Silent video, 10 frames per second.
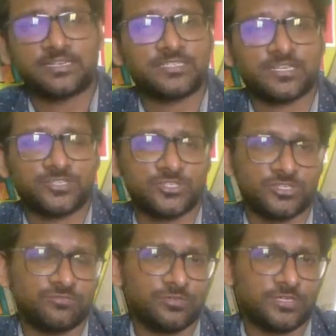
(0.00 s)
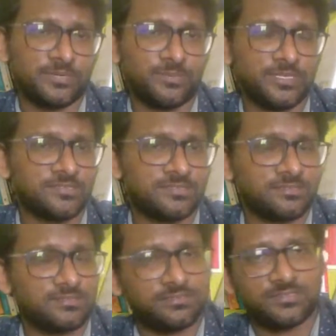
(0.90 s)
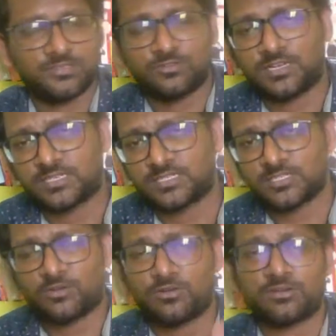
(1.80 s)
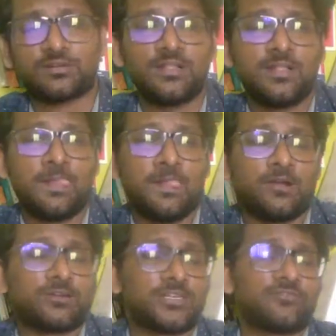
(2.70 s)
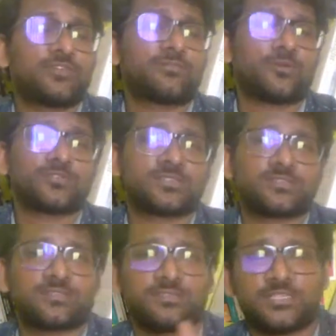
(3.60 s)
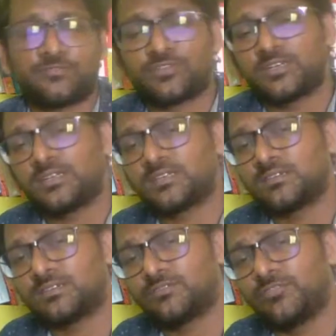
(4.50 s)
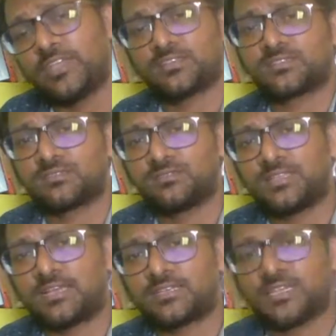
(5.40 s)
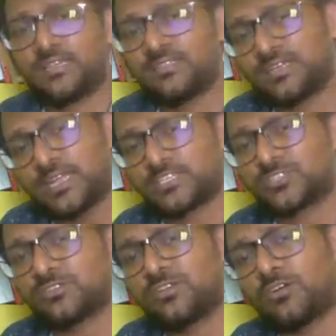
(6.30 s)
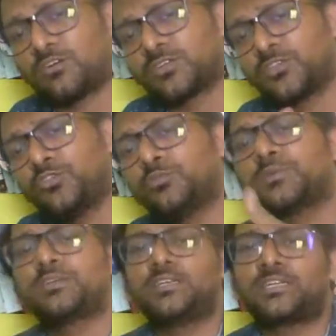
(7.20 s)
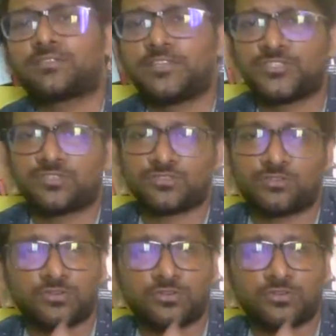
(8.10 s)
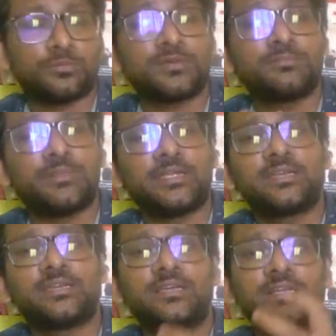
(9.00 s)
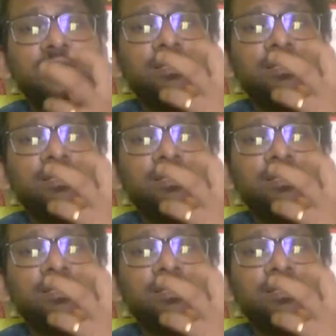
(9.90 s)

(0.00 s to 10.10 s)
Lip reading: secondary succession would replace, cut, or different process, different ways that either natural or human interventions or human made